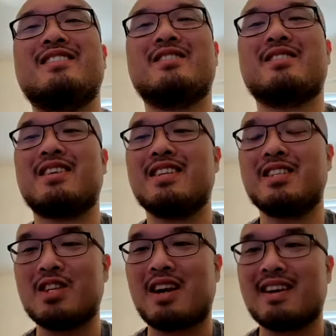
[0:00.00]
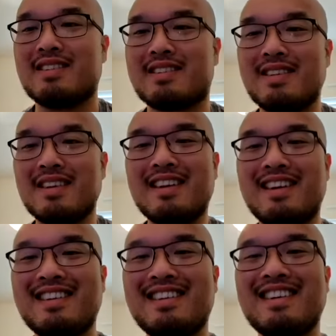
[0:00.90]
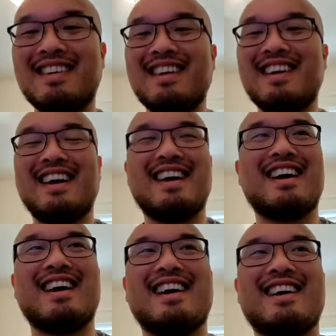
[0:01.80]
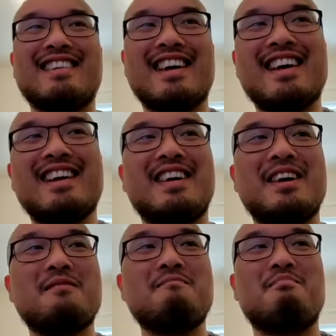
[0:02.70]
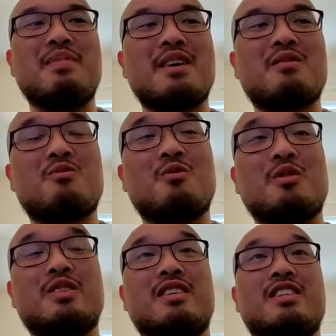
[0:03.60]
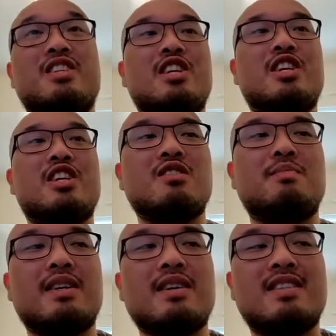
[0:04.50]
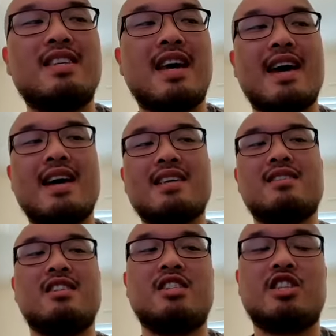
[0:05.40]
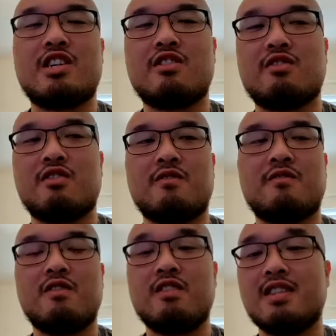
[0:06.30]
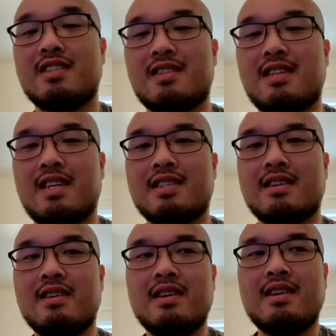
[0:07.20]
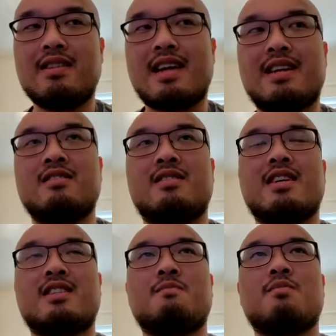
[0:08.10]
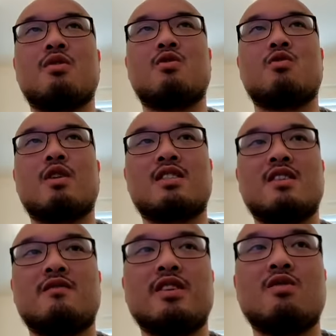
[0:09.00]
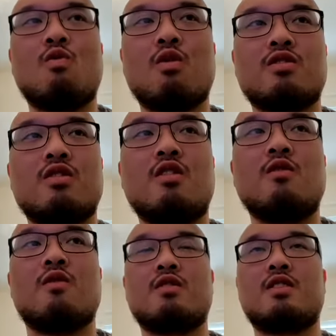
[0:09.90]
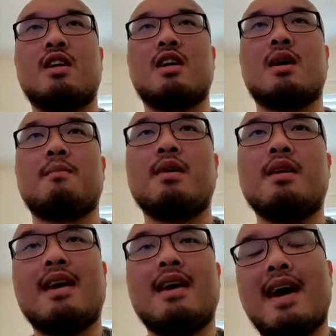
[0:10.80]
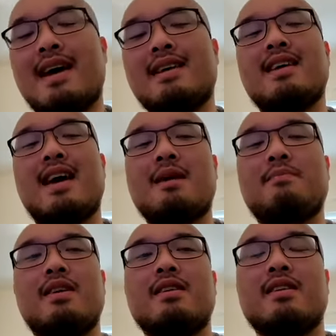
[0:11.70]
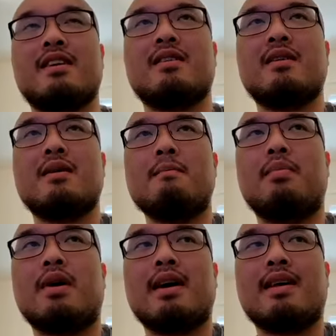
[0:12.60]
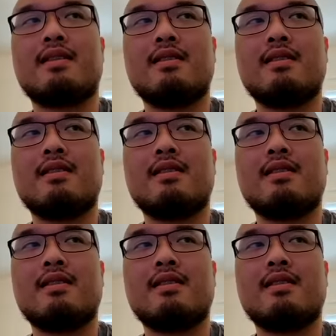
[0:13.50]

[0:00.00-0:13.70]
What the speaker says: just a giant. And getting him better was a challenge because he has a degenerative disease that just gets progressively worse over time. It has a happy ending, but